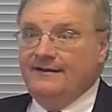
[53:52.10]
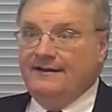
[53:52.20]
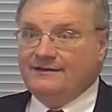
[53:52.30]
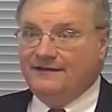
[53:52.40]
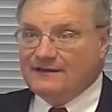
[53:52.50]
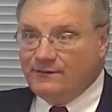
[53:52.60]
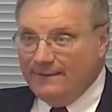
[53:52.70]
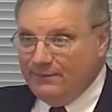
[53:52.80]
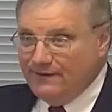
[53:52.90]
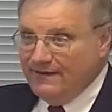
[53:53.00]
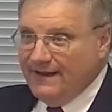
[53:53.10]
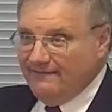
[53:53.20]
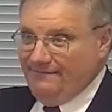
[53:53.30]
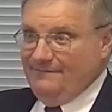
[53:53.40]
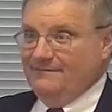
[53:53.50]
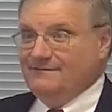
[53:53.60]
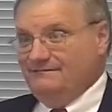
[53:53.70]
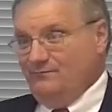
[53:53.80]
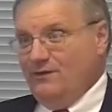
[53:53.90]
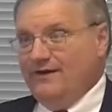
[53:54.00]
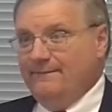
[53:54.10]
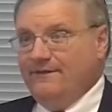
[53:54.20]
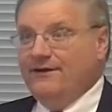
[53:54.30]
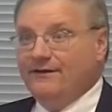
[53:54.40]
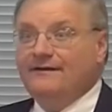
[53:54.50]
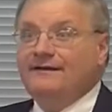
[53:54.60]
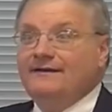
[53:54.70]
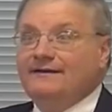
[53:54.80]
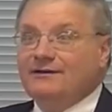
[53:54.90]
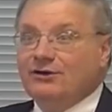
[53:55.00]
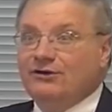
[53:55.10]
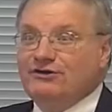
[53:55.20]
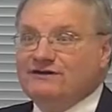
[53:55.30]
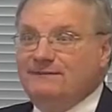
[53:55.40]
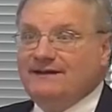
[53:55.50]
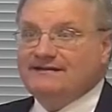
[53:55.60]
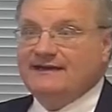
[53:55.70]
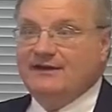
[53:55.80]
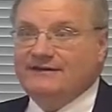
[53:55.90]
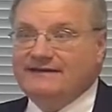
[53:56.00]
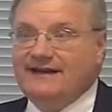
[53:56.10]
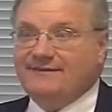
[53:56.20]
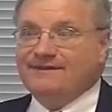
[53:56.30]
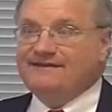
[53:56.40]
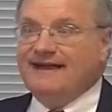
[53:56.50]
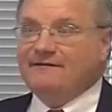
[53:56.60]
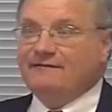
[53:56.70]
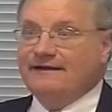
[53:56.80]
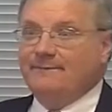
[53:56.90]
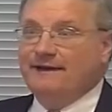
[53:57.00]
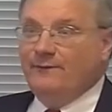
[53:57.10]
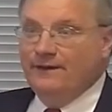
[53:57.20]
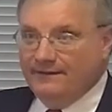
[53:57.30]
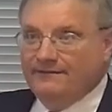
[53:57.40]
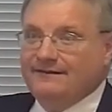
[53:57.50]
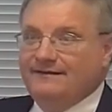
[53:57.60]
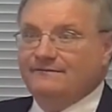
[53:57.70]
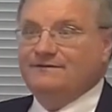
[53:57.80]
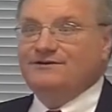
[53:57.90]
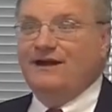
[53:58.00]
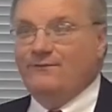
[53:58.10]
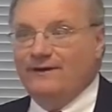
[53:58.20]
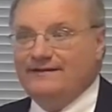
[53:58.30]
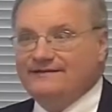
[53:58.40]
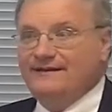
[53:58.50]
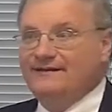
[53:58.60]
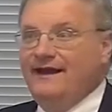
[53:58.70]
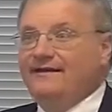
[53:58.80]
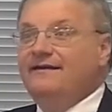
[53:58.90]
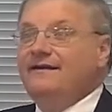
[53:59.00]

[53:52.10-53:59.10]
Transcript: And so that's why I put that one up there. Courage is being scared to death, but saddling up anyway. John Wayne said that.